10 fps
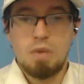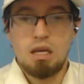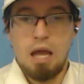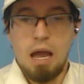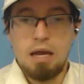
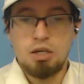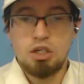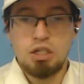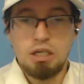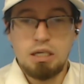And
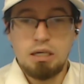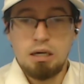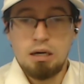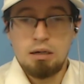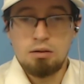she
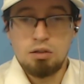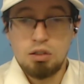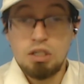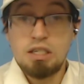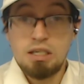
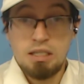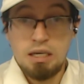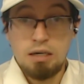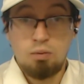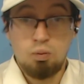
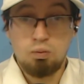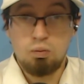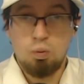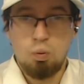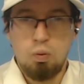succeeded.
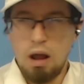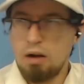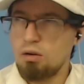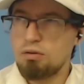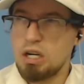I
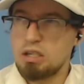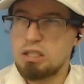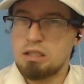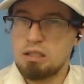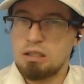don't know if she
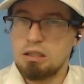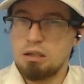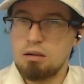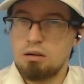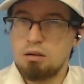actually succeeded.
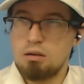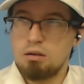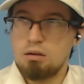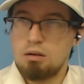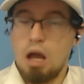
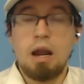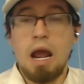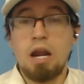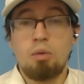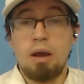
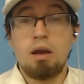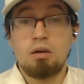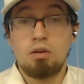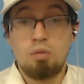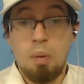Anyway,
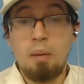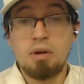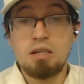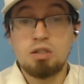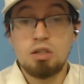the
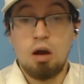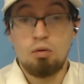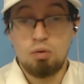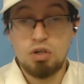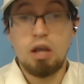Republicans,
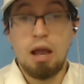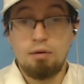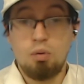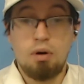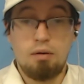originally
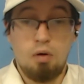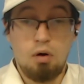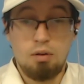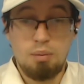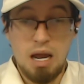all
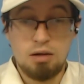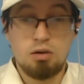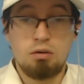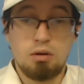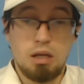of them backed
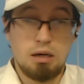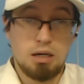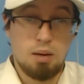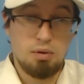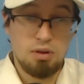her, then a
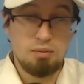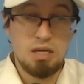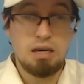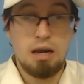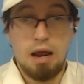couple of them
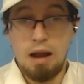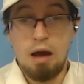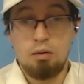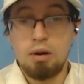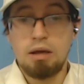didn't, and
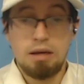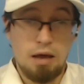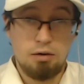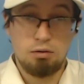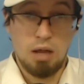
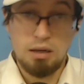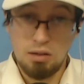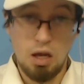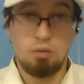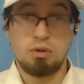now they're like
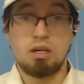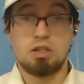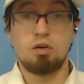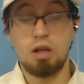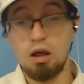done with this.
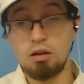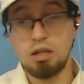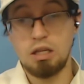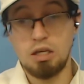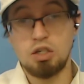So the other
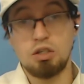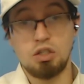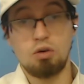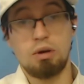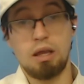thing that she's
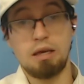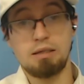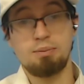doing is